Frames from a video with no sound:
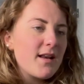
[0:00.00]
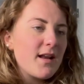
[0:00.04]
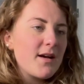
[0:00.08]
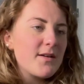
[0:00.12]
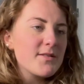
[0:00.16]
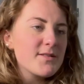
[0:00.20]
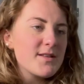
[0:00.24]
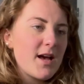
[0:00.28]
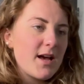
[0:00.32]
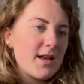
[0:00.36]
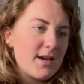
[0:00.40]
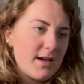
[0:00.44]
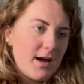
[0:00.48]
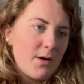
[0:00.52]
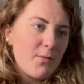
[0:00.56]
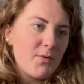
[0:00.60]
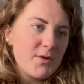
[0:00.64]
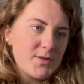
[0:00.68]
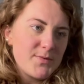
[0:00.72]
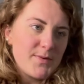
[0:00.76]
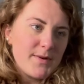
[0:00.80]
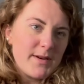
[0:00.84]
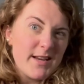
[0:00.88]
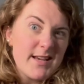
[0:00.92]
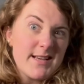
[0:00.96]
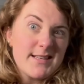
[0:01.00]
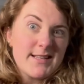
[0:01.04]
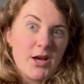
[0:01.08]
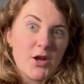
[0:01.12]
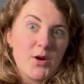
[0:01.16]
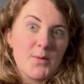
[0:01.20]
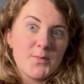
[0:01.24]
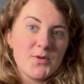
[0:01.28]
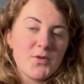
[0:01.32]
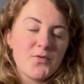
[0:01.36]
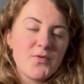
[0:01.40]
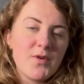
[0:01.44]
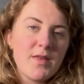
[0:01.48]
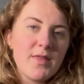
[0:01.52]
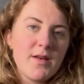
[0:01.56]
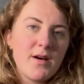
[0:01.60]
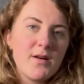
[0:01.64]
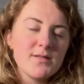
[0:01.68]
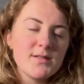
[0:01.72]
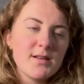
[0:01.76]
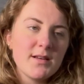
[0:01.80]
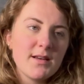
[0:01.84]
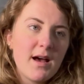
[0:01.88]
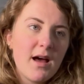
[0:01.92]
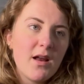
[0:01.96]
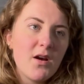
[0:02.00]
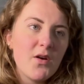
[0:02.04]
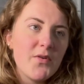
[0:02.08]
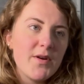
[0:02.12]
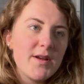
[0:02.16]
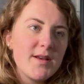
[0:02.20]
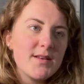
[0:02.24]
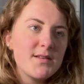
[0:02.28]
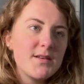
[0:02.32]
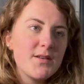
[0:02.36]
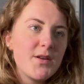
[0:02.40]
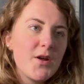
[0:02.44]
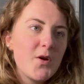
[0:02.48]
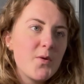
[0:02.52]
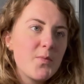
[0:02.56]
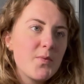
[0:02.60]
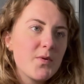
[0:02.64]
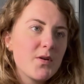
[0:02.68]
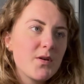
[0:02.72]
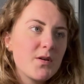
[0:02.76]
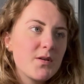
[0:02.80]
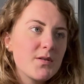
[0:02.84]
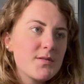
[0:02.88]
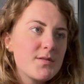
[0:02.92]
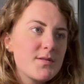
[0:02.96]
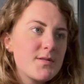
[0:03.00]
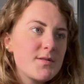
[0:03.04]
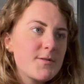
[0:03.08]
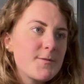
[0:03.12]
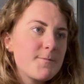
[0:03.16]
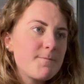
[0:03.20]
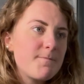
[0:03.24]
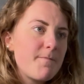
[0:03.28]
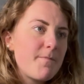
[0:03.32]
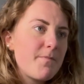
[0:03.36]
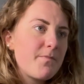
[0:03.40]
I was like, I want to at least get up to 3,000 calories, you know, because